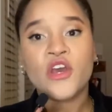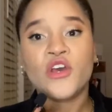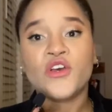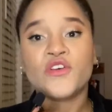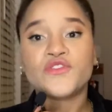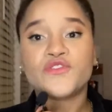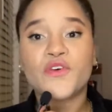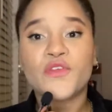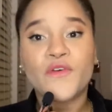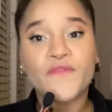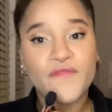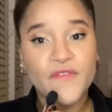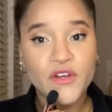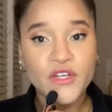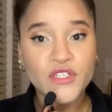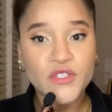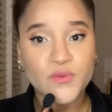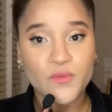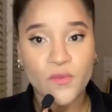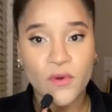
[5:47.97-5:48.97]
So the
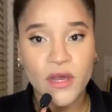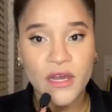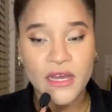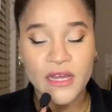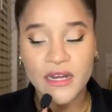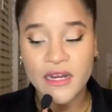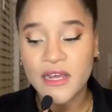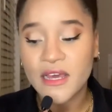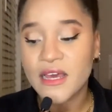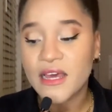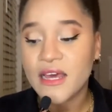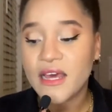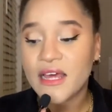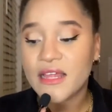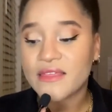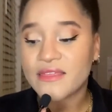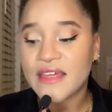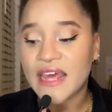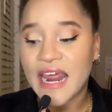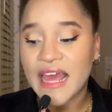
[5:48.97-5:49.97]
first one
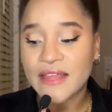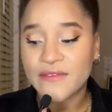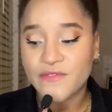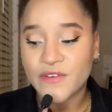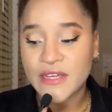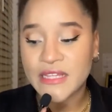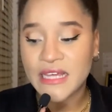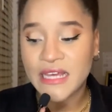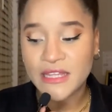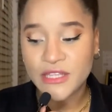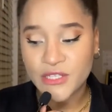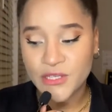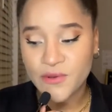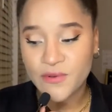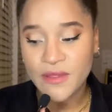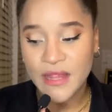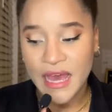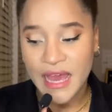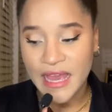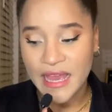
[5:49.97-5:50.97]
that I really do
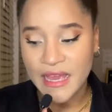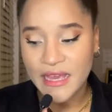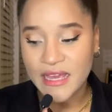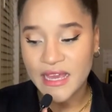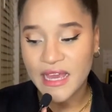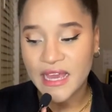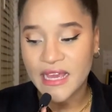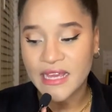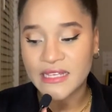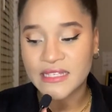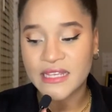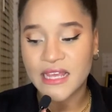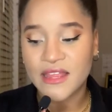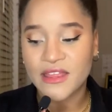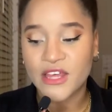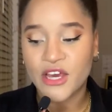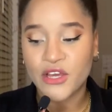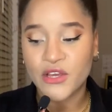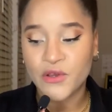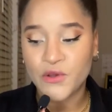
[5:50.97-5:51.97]
like is
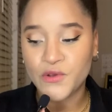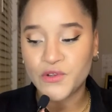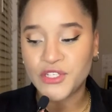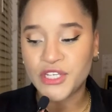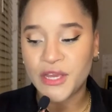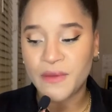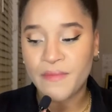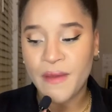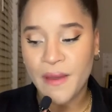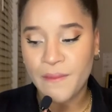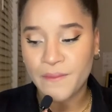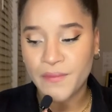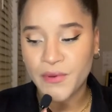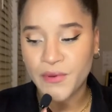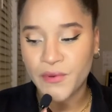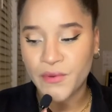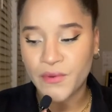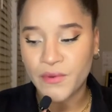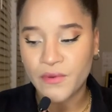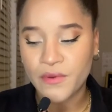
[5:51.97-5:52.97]
the Gucci
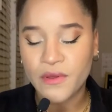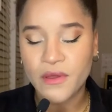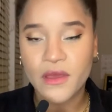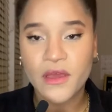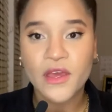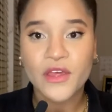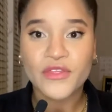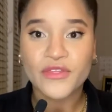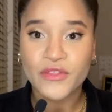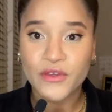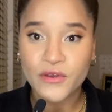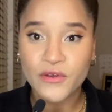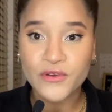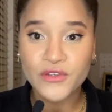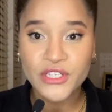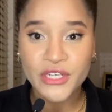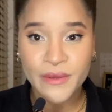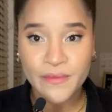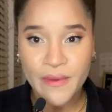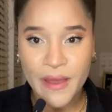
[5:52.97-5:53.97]
Bamboo. The
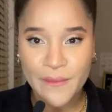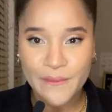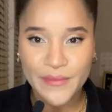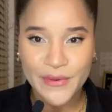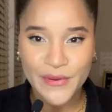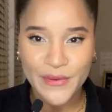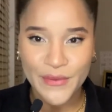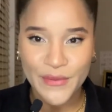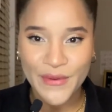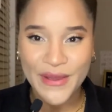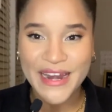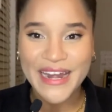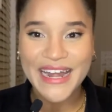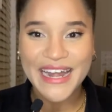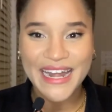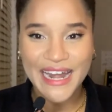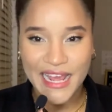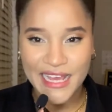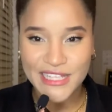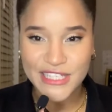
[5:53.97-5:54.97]
Gucci Bamboo
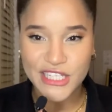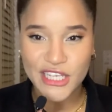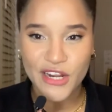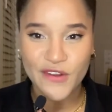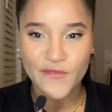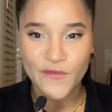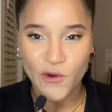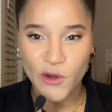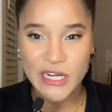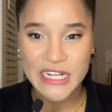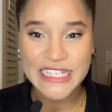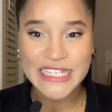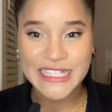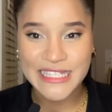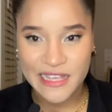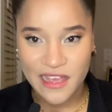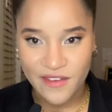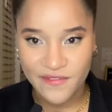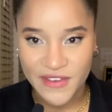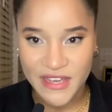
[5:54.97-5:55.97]

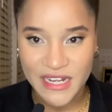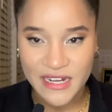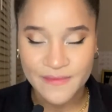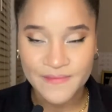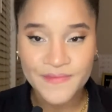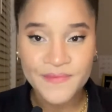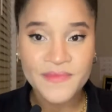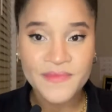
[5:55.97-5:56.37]
1947.